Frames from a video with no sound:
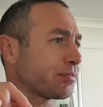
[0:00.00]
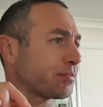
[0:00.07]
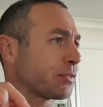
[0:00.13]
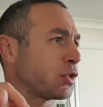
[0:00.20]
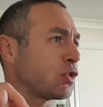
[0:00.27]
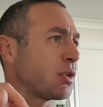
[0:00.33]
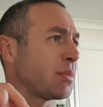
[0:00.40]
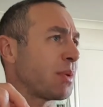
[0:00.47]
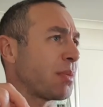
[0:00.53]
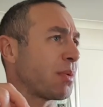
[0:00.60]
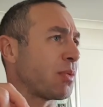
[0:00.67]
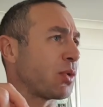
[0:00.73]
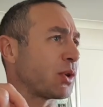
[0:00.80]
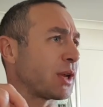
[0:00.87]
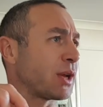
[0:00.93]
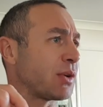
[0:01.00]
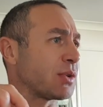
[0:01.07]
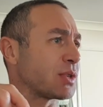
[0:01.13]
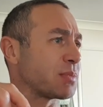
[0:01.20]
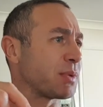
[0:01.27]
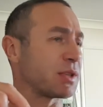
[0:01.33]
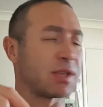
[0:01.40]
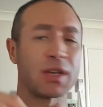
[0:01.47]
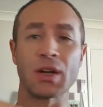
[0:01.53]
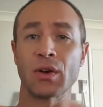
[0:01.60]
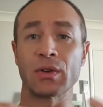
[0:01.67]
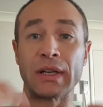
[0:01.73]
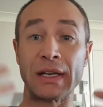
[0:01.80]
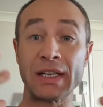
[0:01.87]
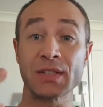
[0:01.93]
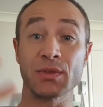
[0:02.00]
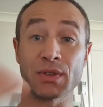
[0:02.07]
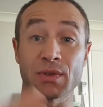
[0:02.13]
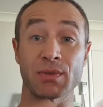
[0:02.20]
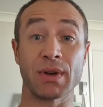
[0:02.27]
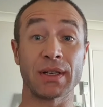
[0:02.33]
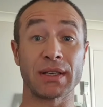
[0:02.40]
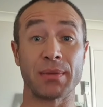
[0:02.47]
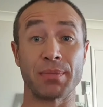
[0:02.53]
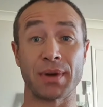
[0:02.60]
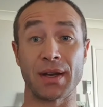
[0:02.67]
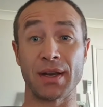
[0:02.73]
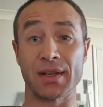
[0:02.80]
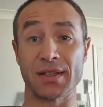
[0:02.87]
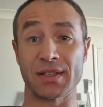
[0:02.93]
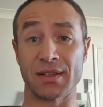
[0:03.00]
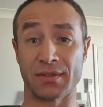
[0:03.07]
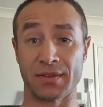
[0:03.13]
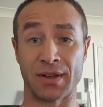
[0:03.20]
Don't remember what else, but you know, the list was quite comprehensive.